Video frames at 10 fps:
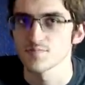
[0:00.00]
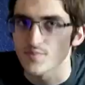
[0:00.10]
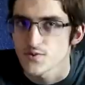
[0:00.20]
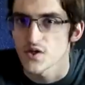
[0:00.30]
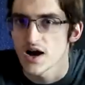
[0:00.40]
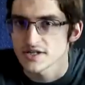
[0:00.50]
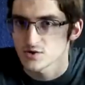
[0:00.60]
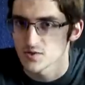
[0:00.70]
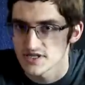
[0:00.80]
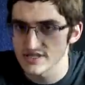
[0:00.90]
plot
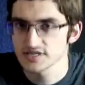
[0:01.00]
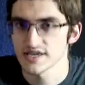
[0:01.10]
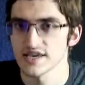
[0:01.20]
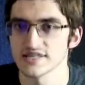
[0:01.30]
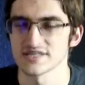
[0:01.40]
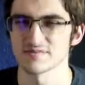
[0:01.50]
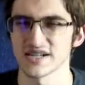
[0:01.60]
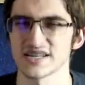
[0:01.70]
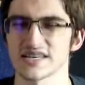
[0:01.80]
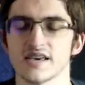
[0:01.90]
twists, I guess, and I'm
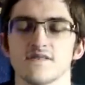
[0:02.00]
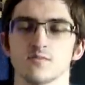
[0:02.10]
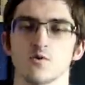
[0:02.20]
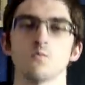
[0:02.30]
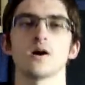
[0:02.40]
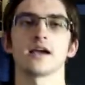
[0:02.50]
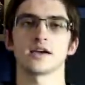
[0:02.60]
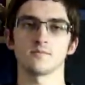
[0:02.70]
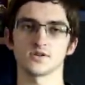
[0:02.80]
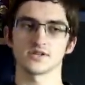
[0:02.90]
not going to give them
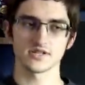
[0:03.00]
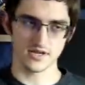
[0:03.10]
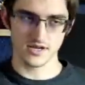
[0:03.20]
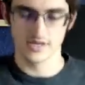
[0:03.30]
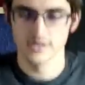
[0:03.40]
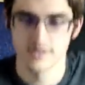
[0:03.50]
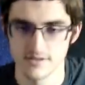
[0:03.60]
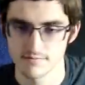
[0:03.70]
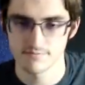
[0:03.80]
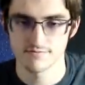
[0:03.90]
away, but uh,
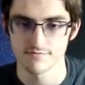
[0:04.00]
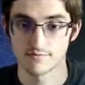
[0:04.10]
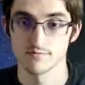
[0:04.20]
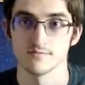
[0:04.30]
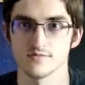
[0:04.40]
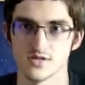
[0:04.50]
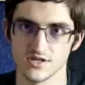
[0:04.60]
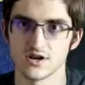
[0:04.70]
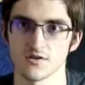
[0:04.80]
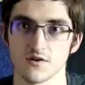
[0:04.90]

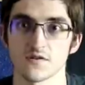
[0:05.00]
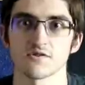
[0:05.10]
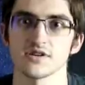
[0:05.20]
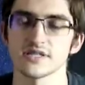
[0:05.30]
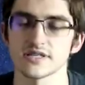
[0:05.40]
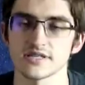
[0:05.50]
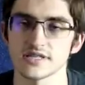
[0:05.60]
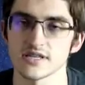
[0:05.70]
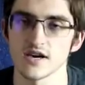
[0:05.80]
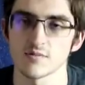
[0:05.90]
you know they're very easy to
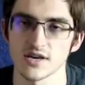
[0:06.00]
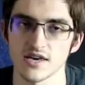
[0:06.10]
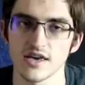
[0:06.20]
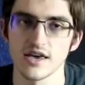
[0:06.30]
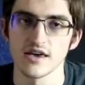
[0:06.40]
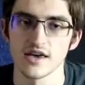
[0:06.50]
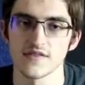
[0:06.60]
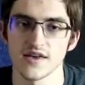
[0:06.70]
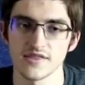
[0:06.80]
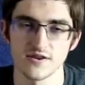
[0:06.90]
see coming.
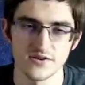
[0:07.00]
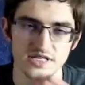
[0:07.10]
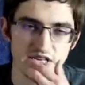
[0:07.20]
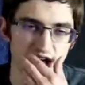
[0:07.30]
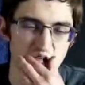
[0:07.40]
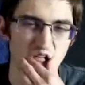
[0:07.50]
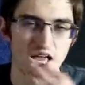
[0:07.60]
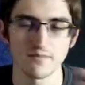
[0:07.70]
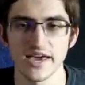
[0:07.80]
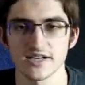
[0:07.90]
And then there is a
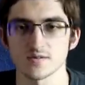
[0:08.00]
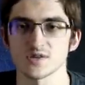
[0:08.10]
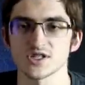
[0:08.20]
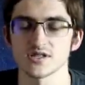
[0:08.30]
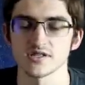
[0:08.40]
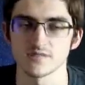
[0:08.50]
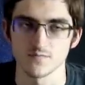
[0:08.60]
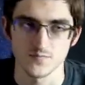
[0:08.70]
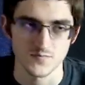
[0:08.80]
climax, which is